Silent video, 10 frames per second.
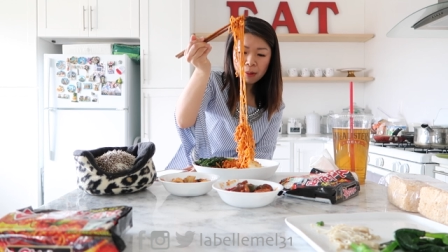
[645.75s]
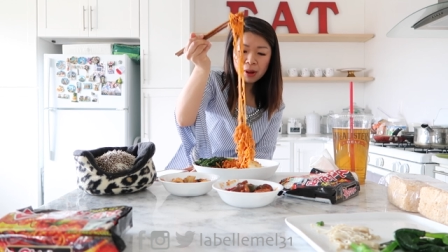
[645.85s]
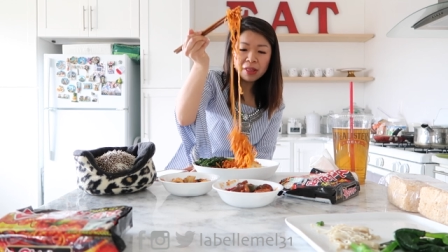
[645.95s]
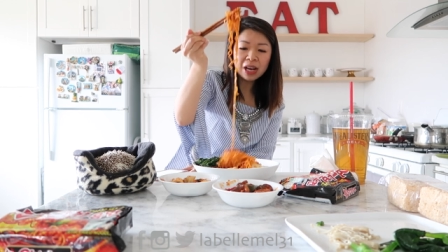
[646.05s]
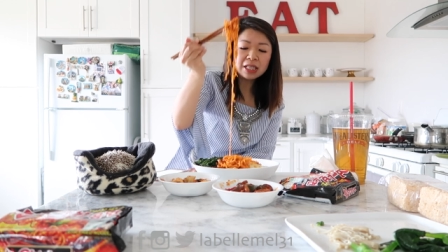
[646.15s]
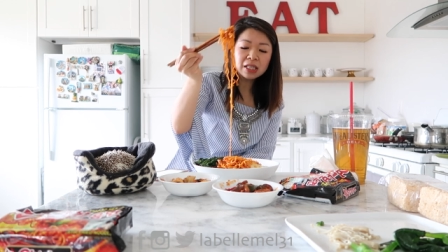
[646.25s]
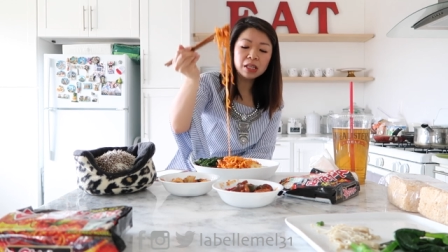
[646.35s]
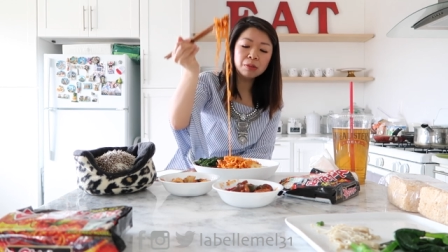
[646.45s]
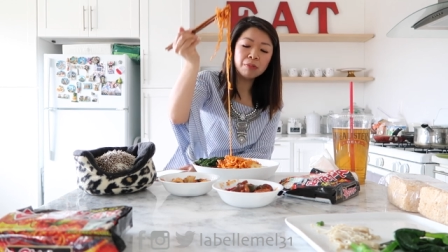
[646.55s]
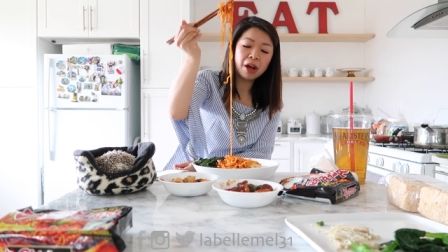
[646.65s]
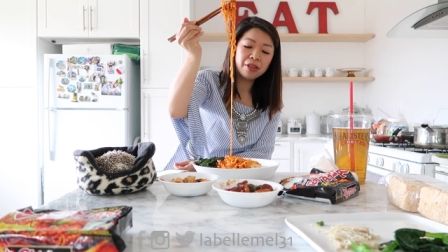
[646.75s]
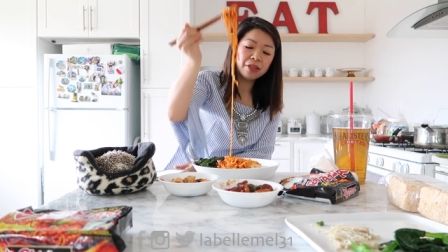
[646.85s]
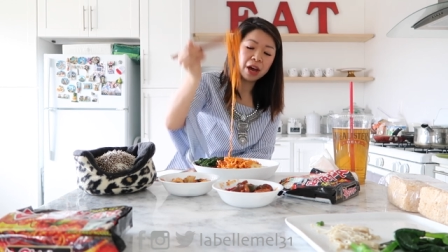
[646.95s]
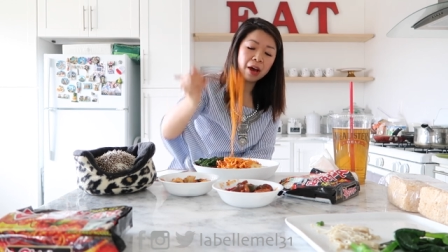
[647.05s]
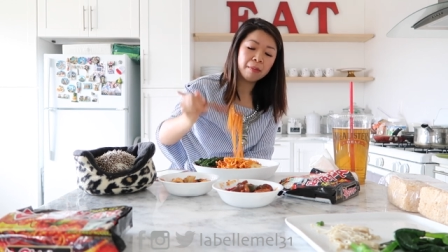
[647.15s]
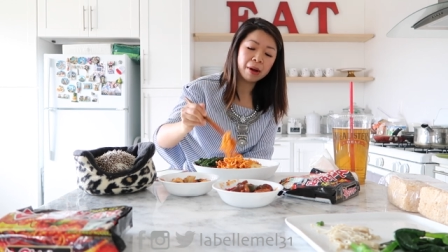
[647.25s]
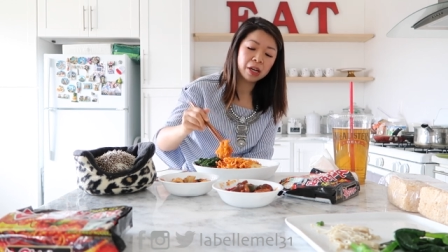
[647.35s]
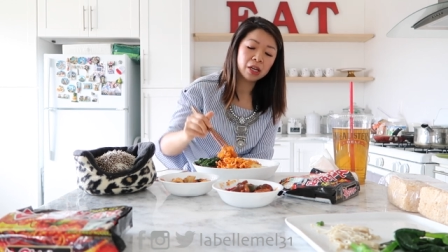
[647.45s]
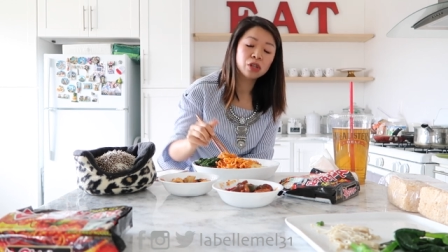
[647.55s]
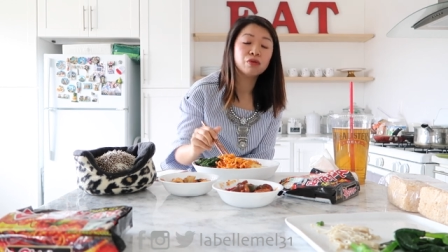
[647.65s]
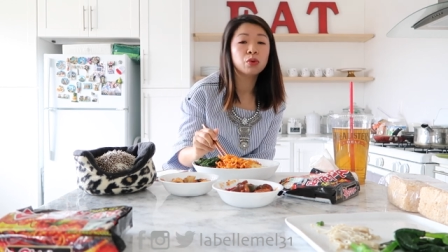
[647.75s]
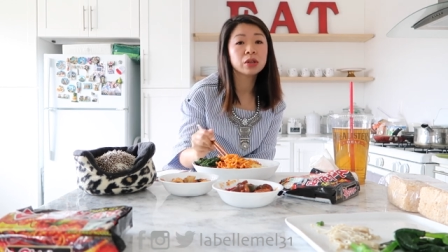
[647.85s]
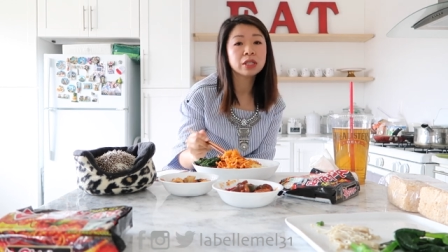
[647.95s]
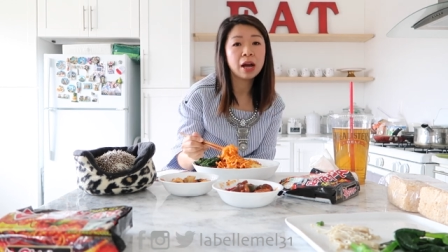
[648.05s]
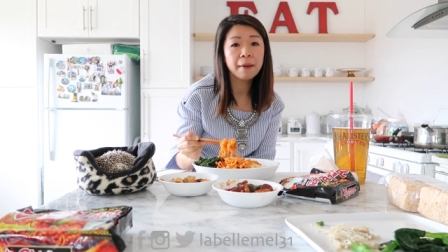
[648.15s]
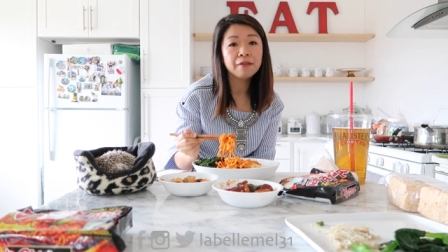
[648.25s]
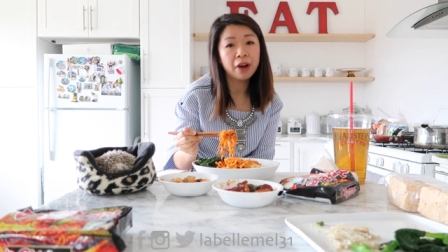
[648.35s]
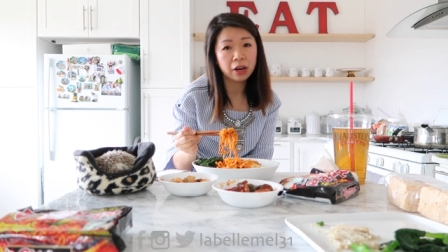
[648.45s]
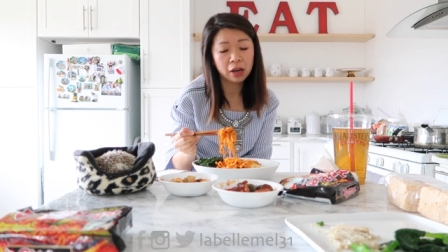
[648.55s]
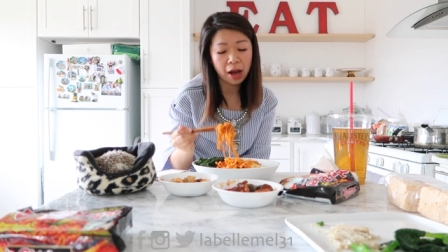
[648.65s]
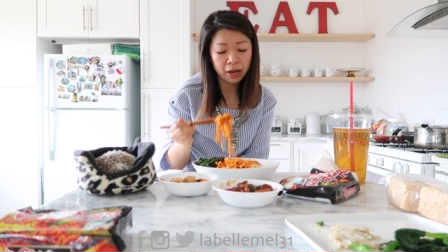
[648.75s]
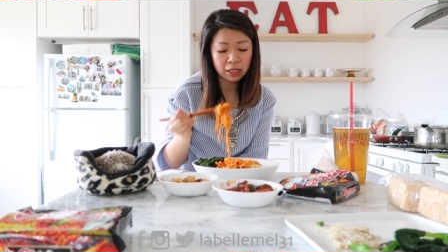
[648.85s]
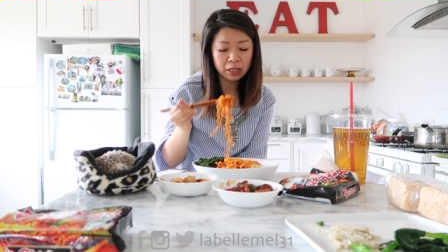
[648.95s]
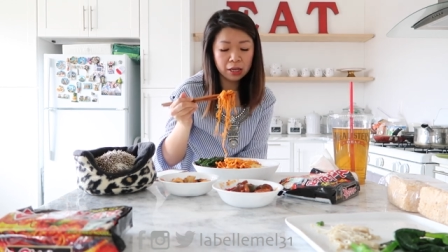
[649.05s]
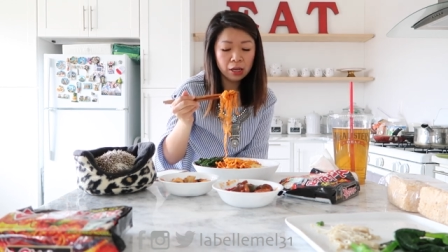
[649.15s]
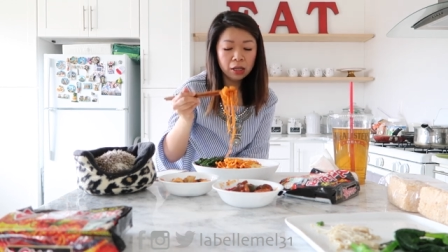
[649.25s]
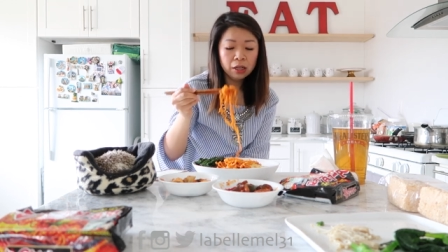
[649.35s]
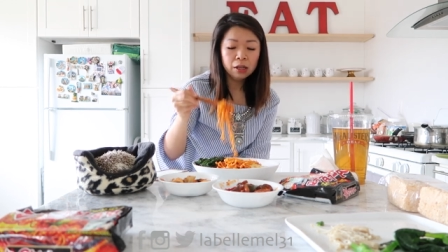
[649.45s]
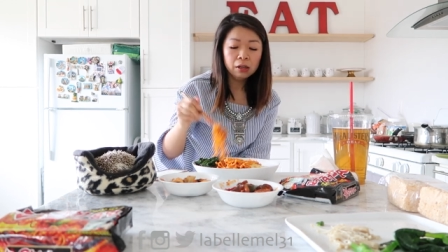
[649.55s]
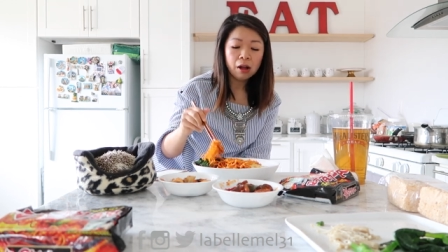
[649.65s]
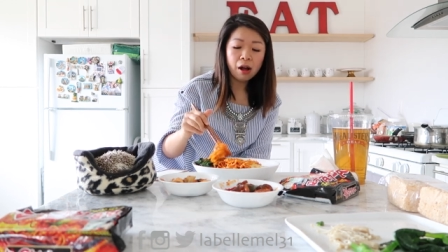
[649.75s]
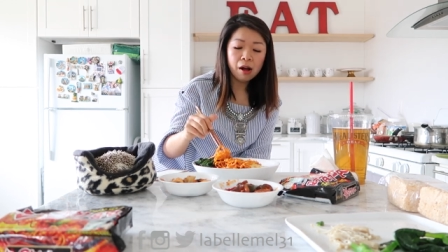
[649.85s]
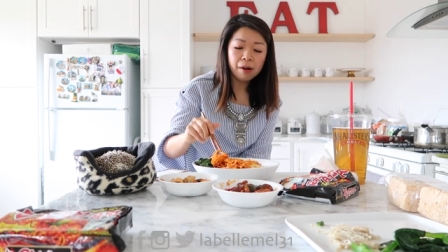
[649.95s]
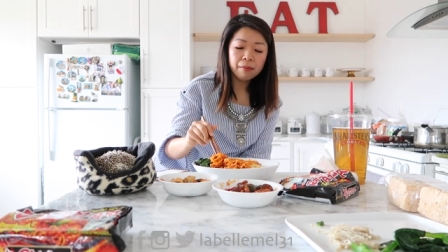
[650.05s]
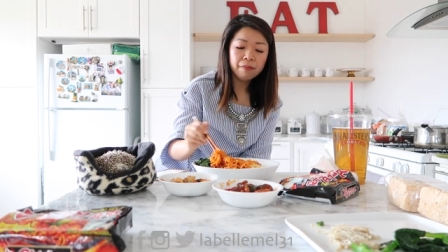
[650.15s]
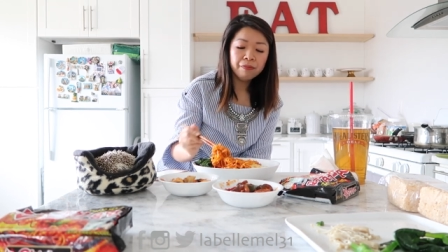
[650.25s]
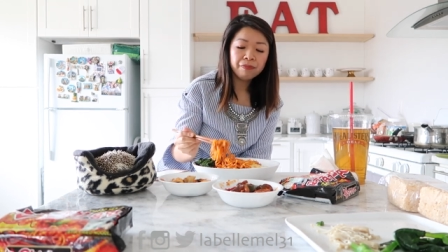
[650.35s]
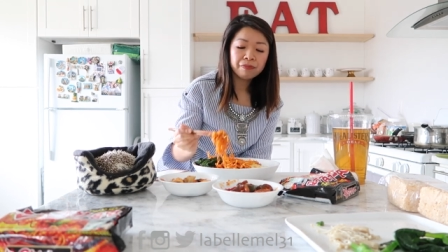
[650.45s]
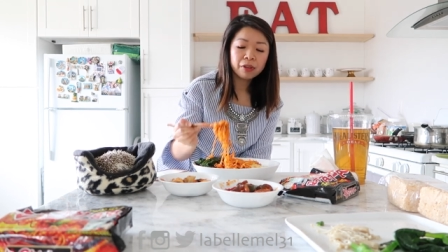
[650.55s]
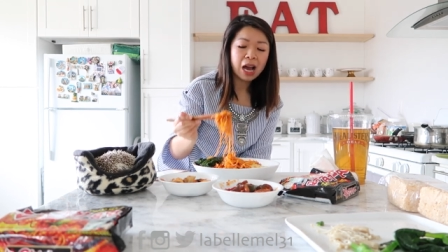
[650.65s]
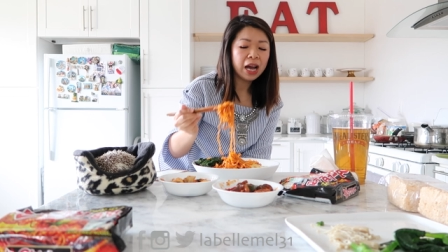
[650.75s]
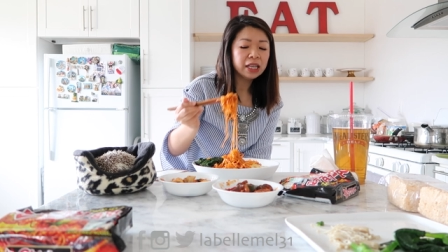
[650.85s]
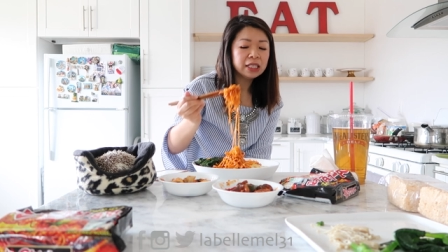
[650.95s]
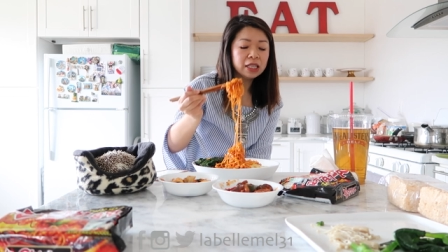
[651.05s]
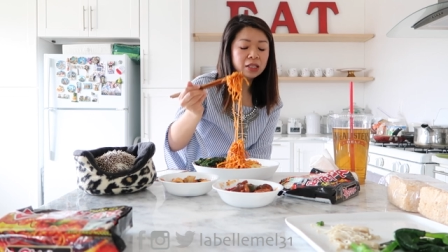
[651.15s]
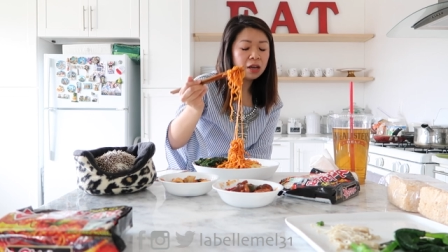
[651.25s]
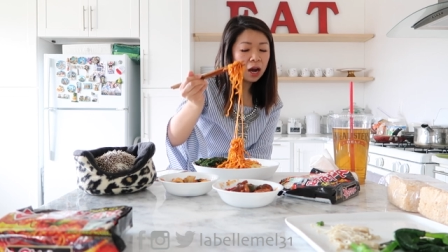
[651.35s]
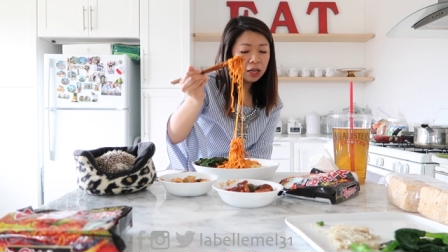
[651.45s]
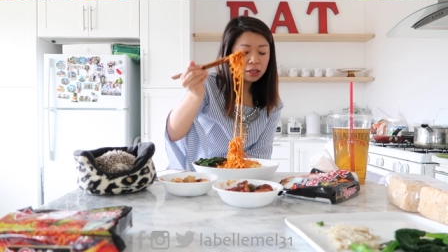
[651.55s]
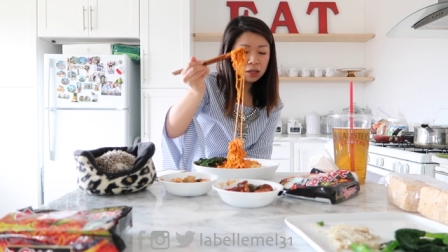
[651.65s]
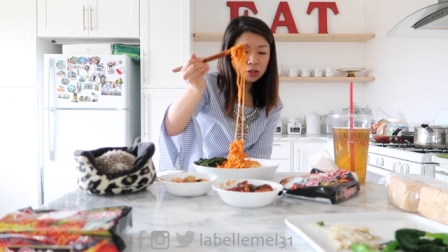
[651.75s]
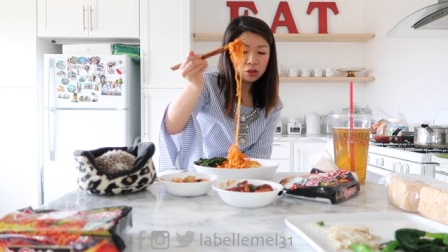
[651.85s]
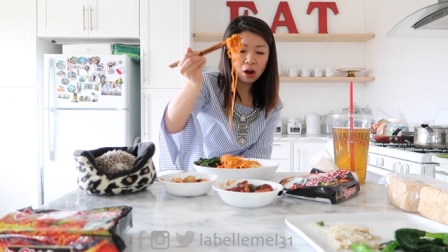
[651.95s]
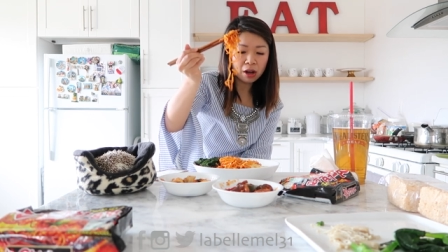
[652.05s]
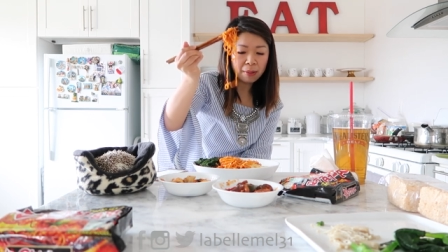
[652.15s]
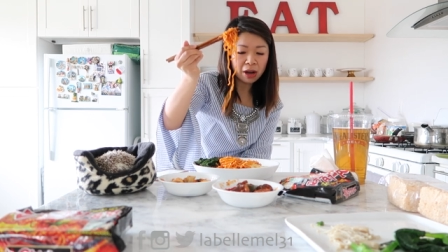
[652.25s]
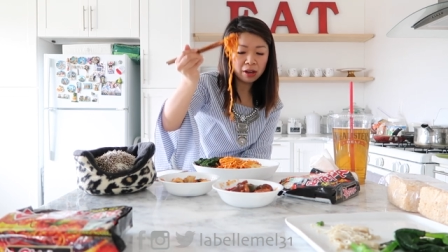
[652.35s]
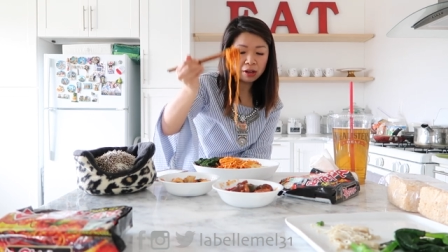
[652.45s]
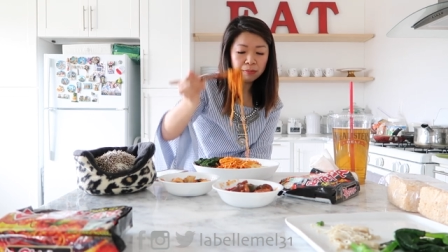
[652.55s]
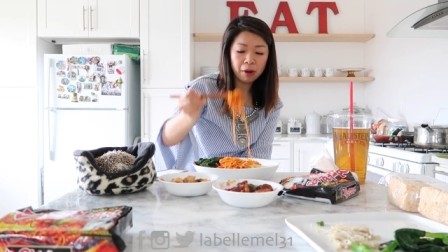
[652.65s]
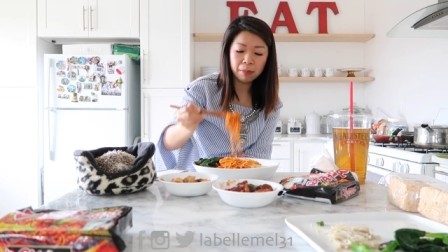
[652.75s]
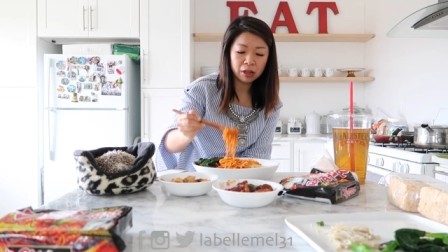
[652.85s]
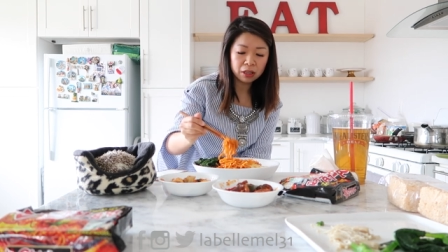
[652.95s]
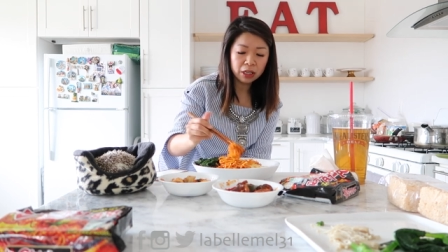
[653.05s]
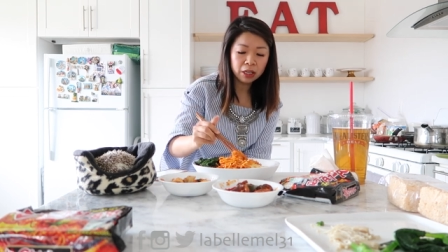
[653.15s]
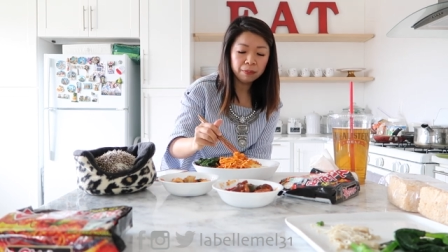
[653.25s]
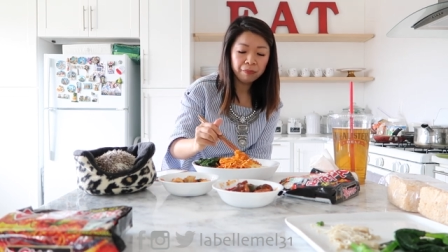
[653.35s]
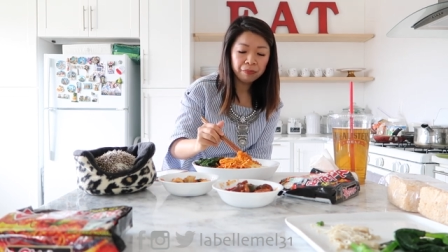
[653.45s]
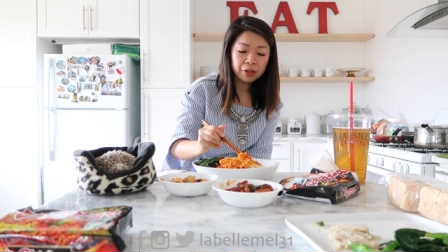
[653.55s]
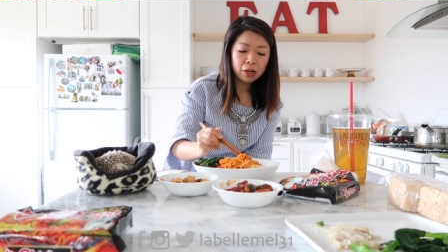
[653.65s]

but that's the month that my divorce got finalized. Um, I did not talk about it publicly.